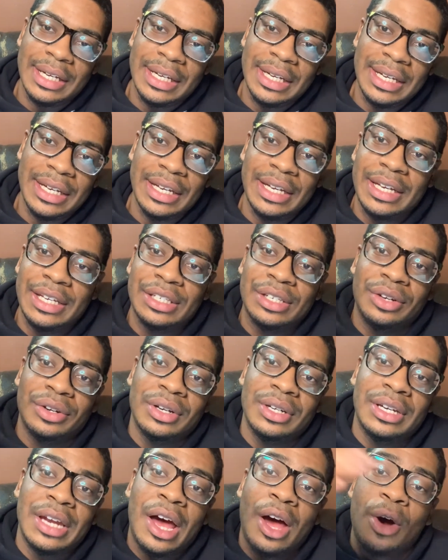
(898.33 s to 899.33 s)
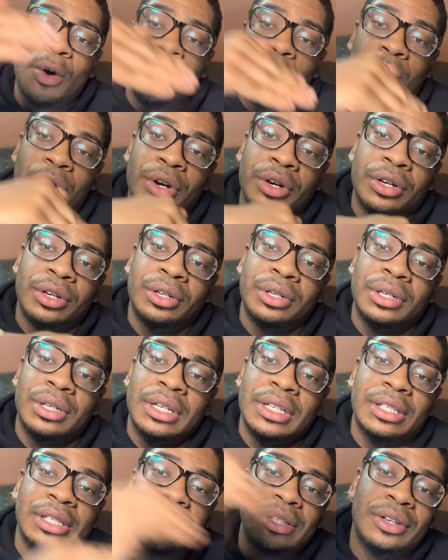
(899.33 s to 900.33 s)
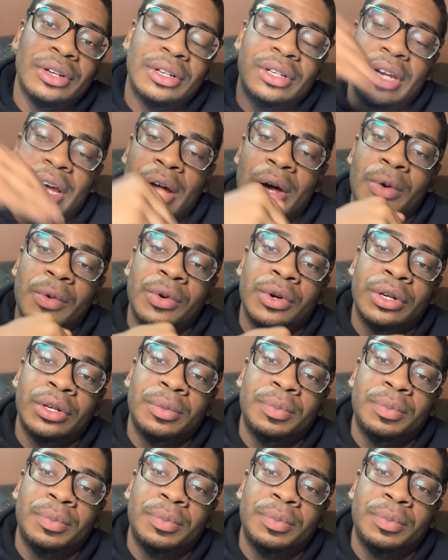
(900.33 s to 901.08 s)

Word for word: he's on a downward. He's he's on a downward